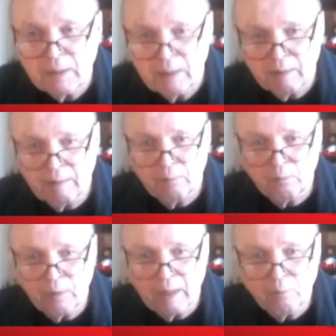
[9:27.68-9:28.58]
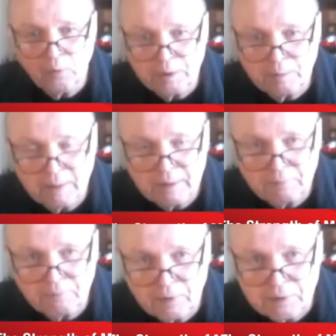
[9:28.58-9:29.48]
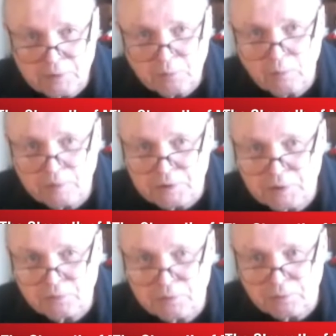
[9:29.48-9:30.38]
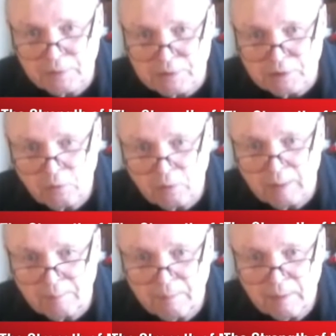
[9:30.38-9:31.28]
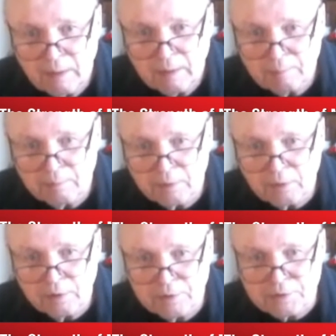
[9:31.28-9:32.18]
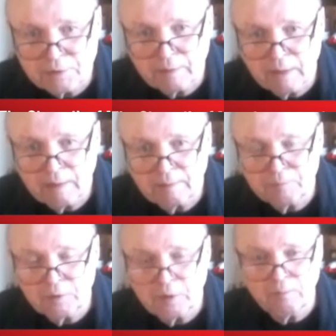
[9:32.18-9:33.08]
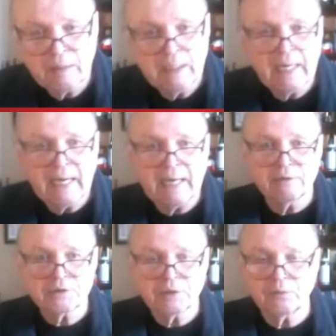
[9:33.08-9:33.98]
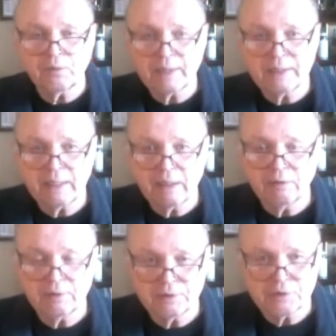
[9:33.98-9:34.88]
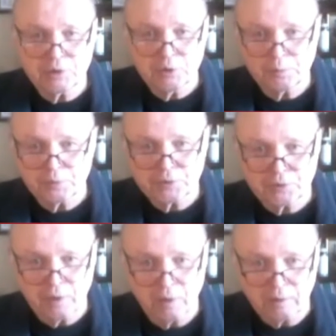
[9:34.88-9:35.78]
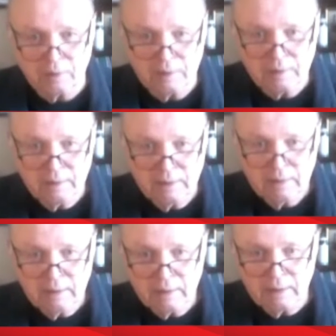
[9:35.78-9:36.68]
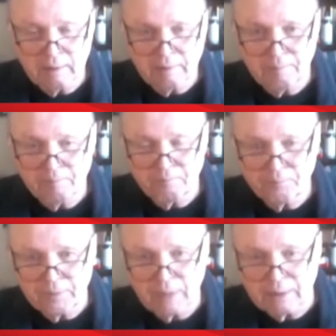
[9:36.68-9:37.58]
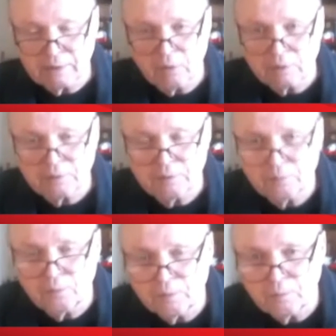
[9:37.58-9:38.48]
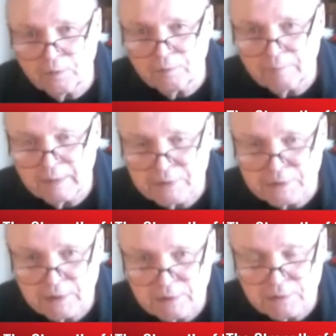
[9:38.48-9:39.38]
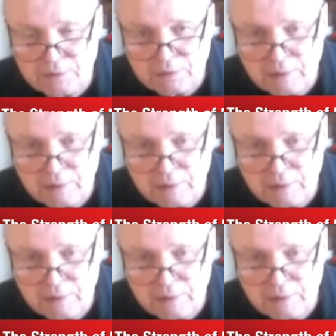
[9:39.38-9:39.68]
I'm worried about inflation once interest rates go up because, housing right now is super strong. I talked to one of my sons